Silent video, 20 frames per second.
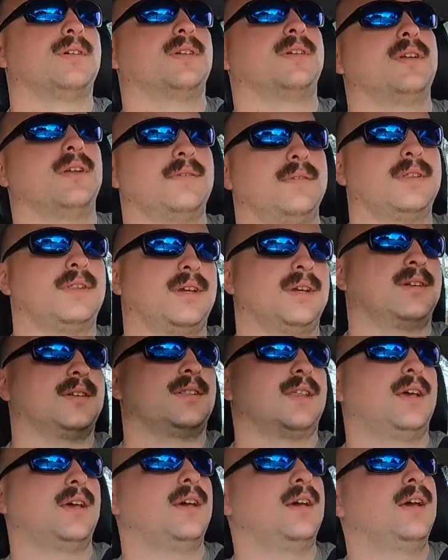and everything
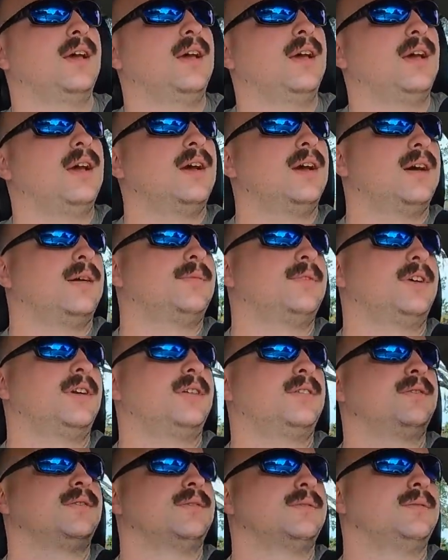like that. A
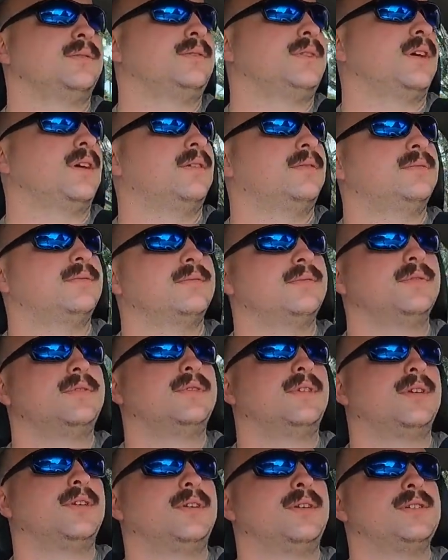
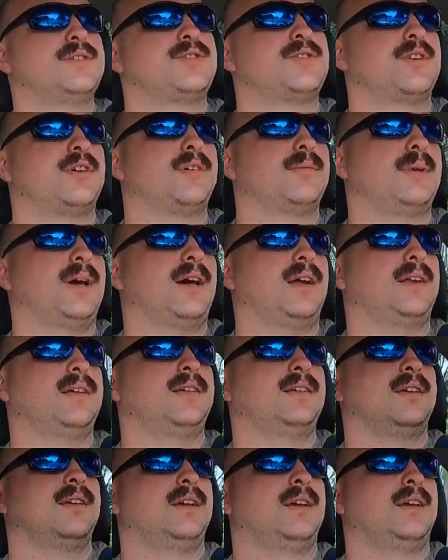little unsure about it.
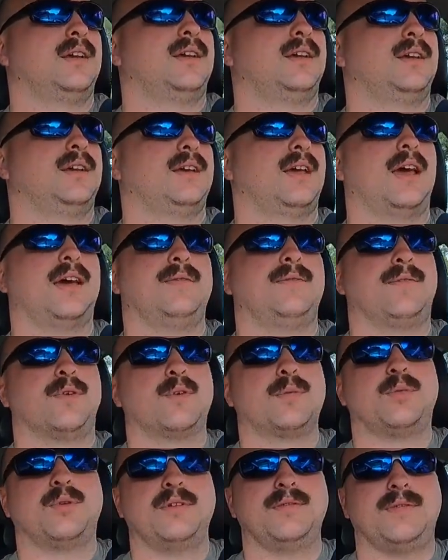It had
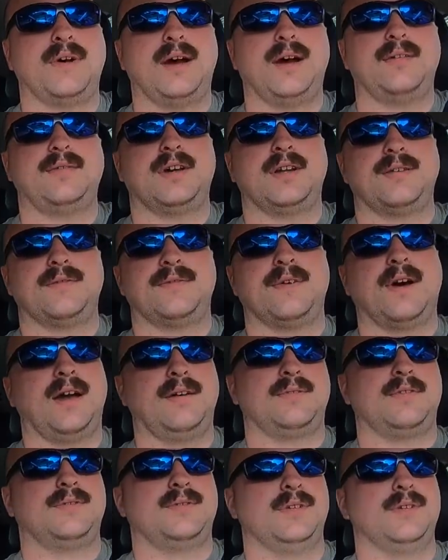4.5 out of
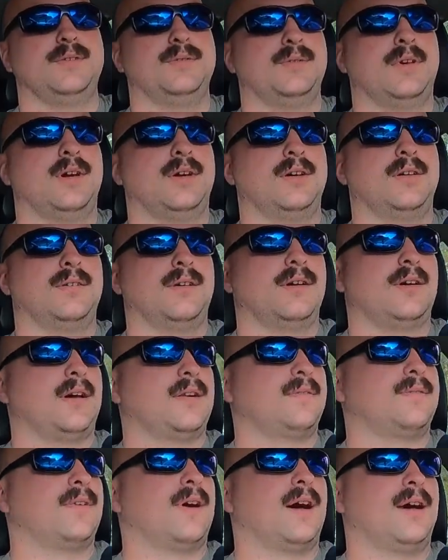
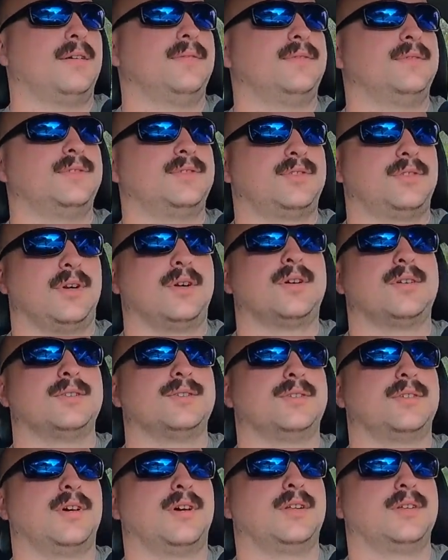5
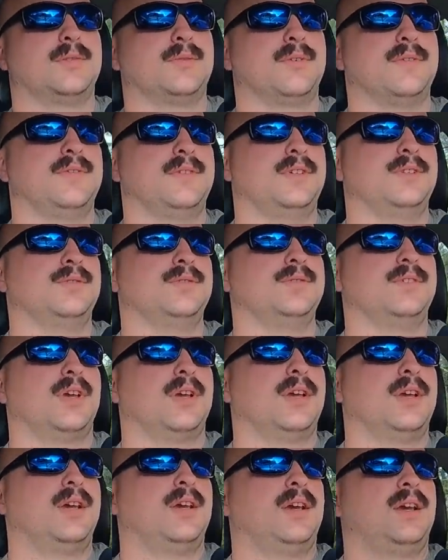stars on the reviews.
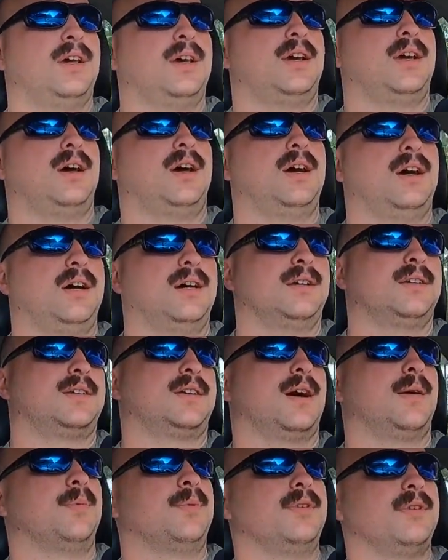A
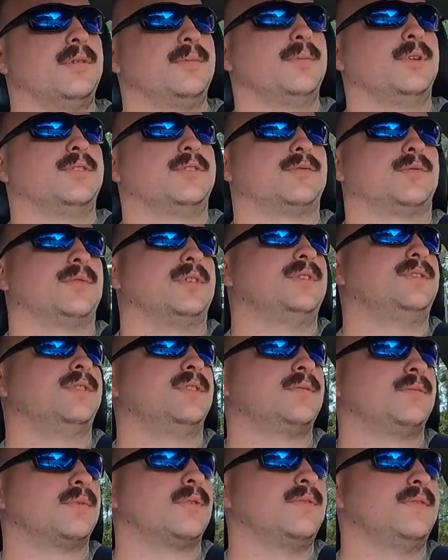couple of the most
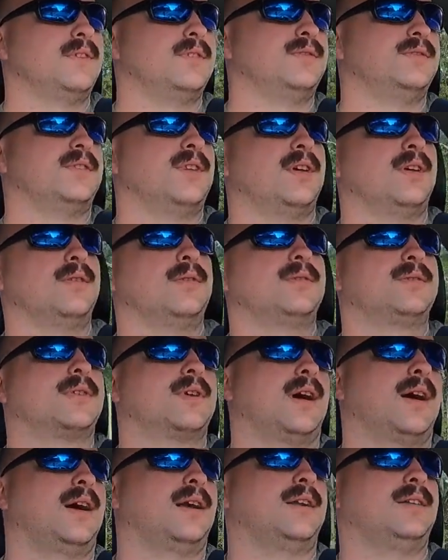recent reviews, though,
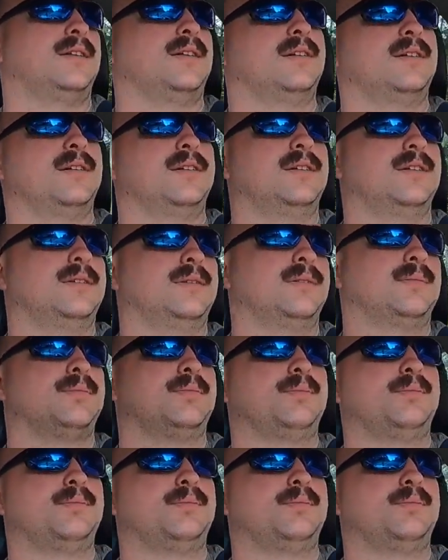kind of,